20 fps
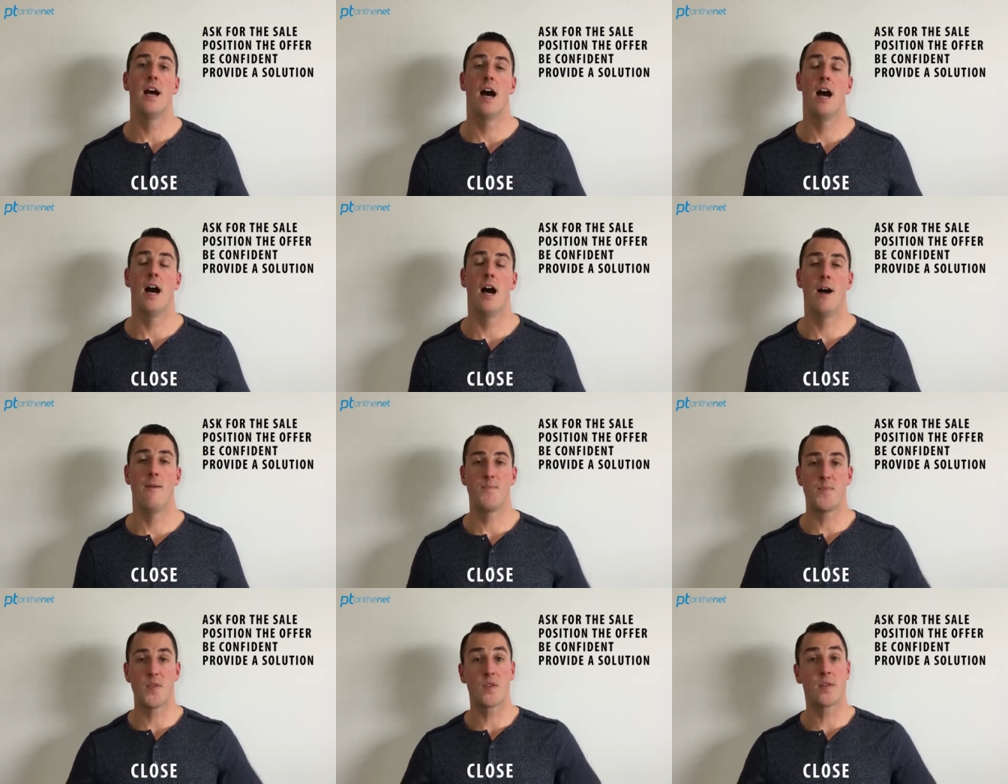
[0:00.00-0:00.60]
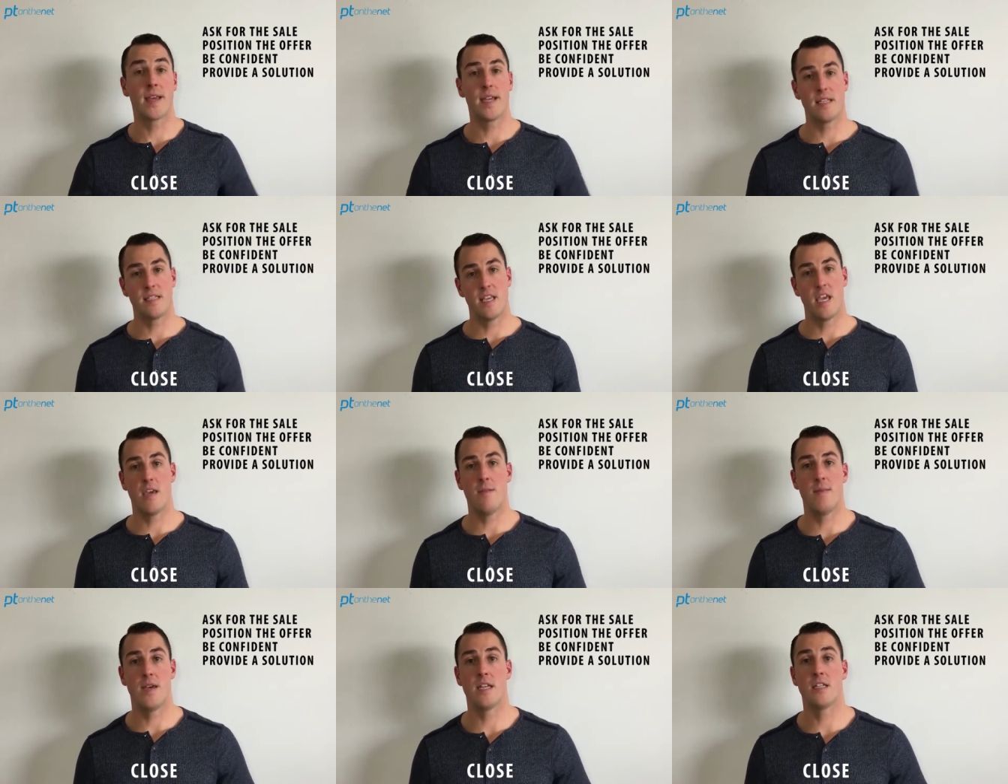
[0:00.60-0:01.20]
You get
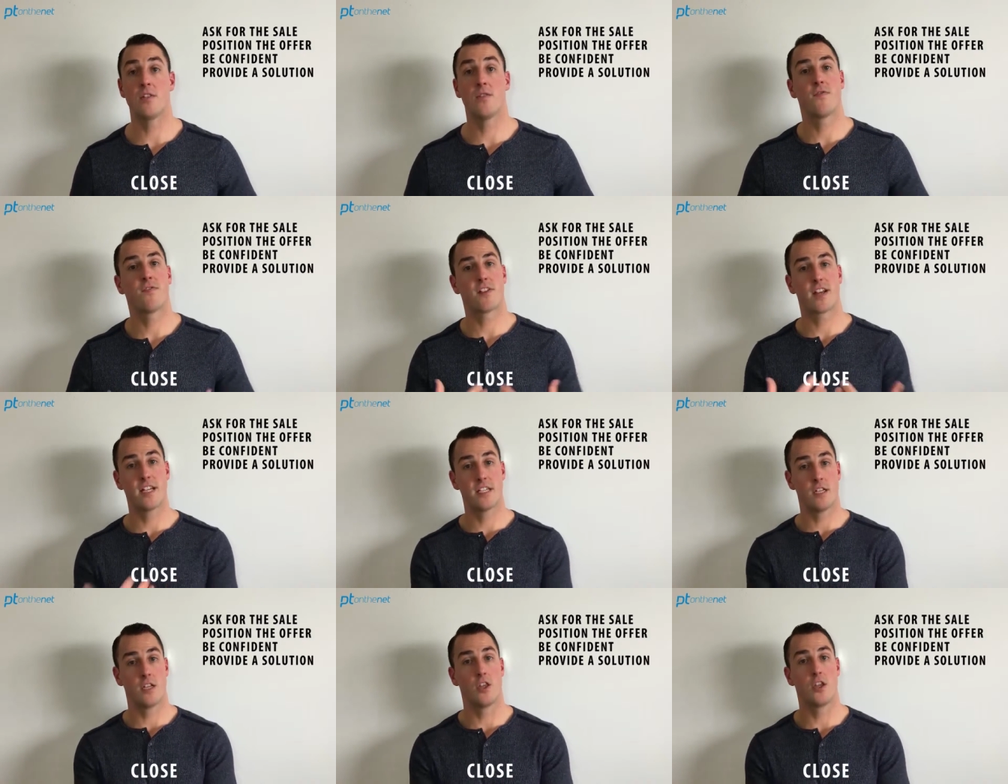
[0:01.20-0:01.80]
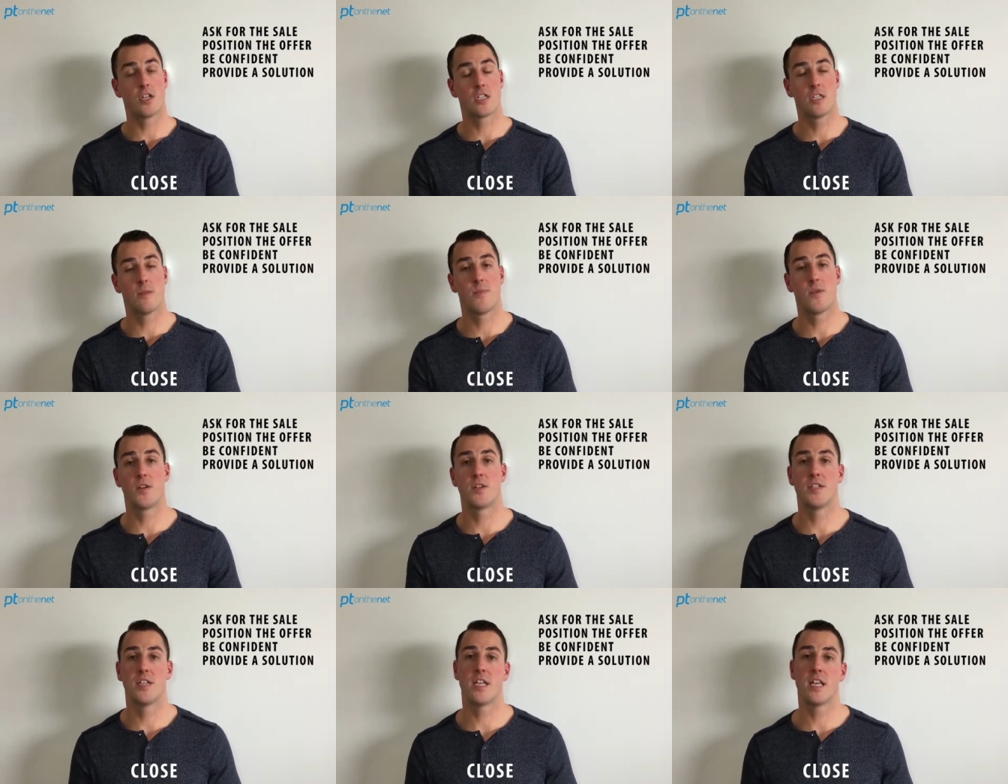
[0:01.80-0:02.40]
timid. You forget to look the
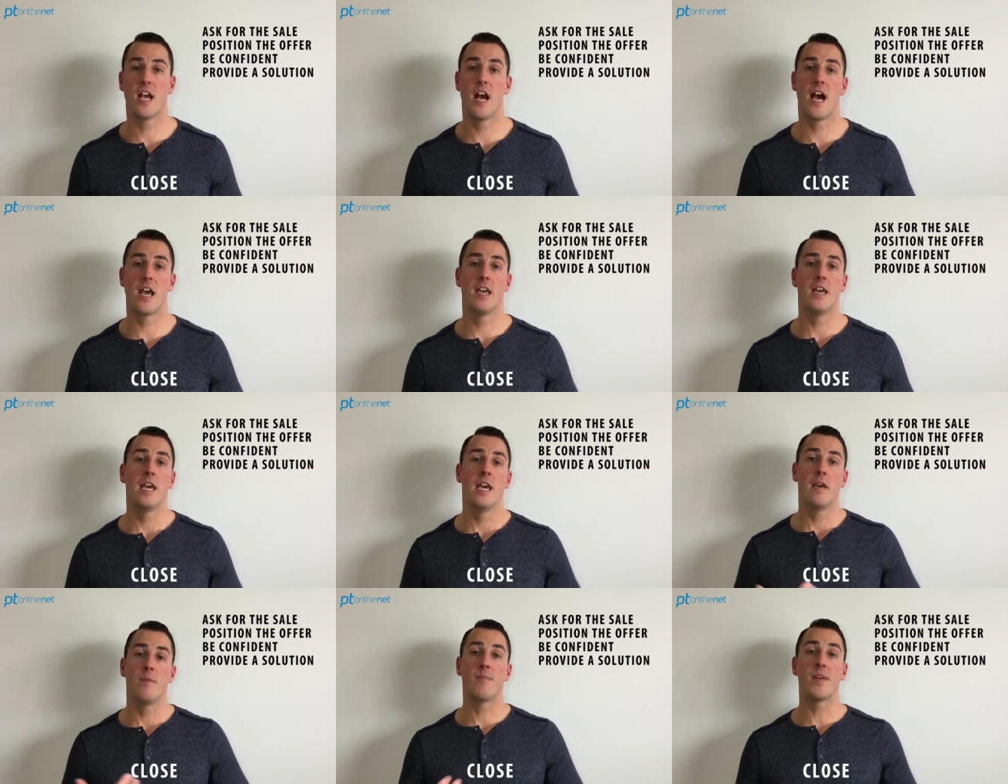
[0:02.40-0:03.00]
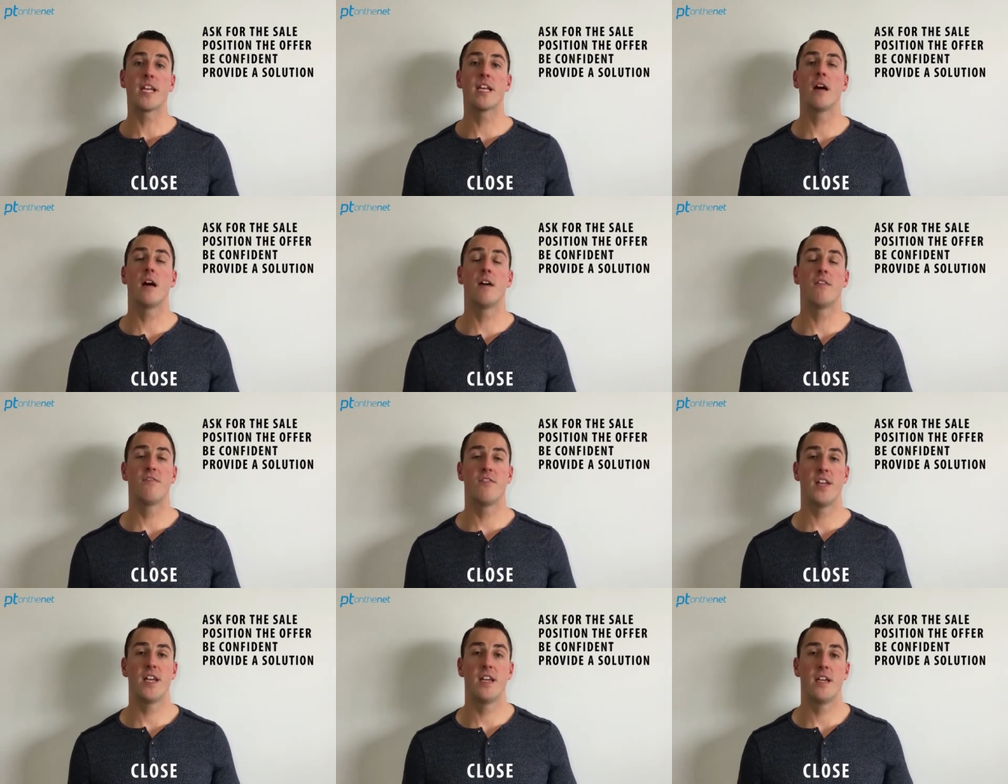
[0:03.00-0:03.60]
person in the eye. Be
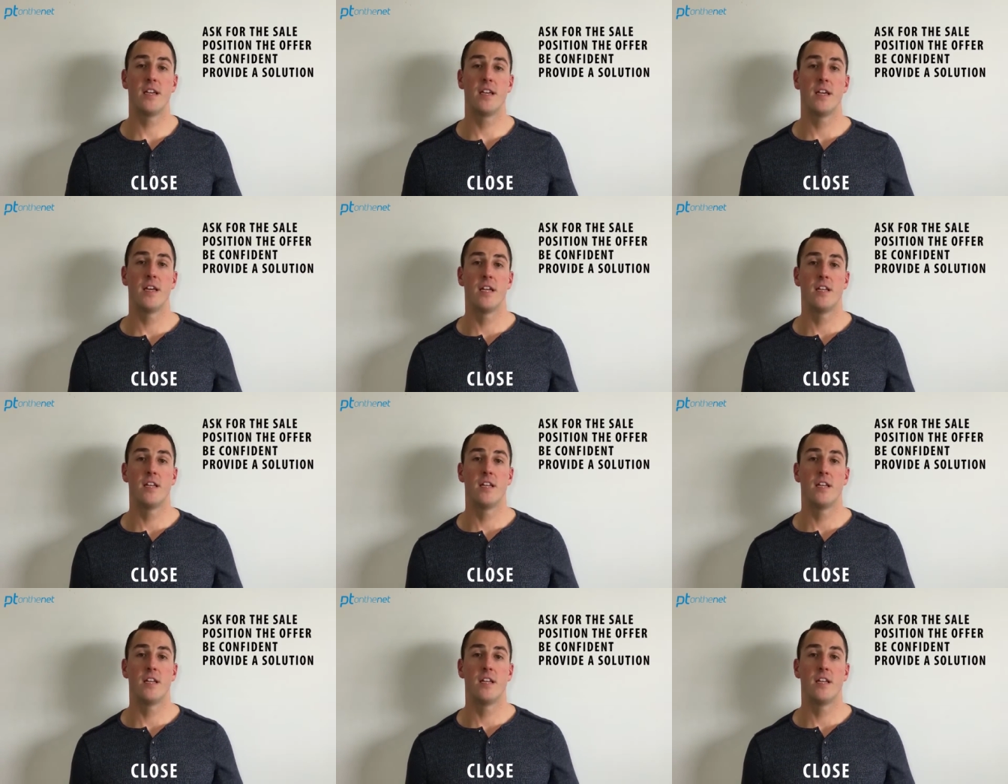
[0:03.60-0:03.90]
confident.